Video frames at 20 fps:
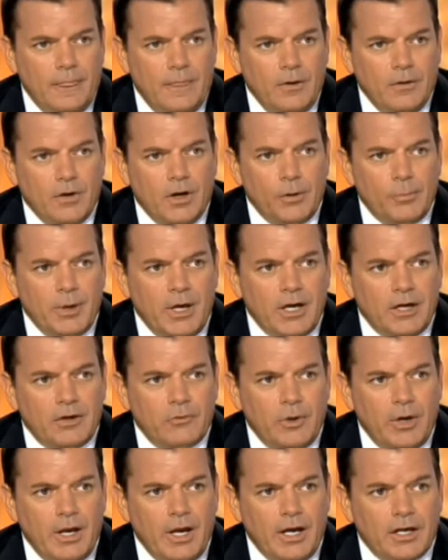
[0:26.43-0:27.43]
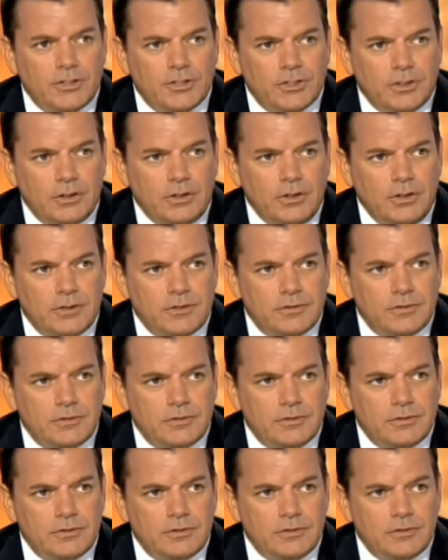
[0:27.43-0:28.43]
their automatic reaction
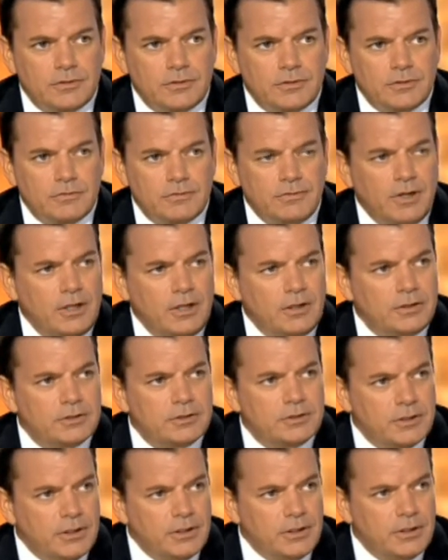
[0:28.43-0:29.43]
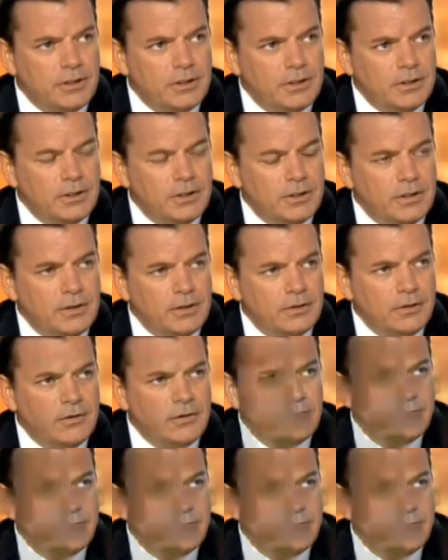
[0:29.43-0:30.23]
is violence, and they'll